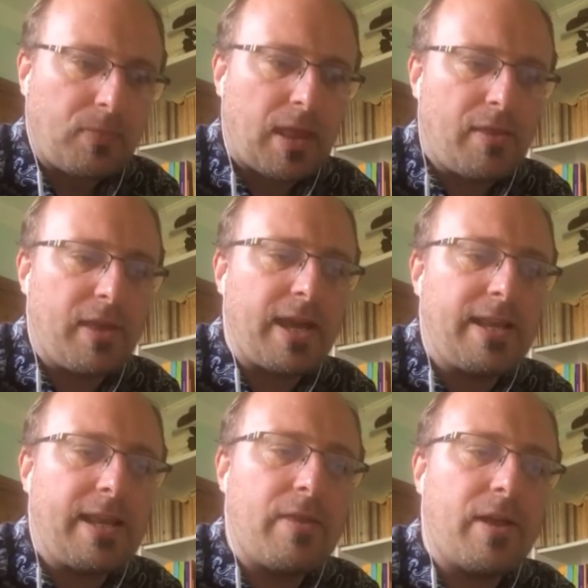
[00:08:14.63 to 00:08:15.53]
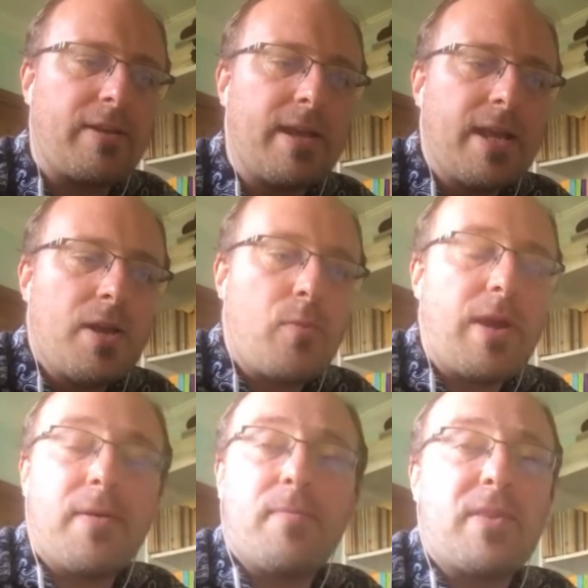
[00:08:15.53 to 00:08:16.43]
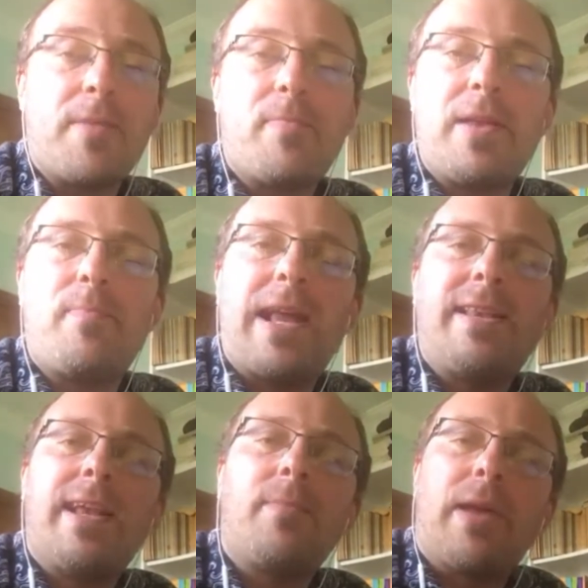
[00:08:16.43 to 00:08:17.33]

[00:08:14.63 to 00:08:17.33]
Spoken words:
the idea that we are simply painting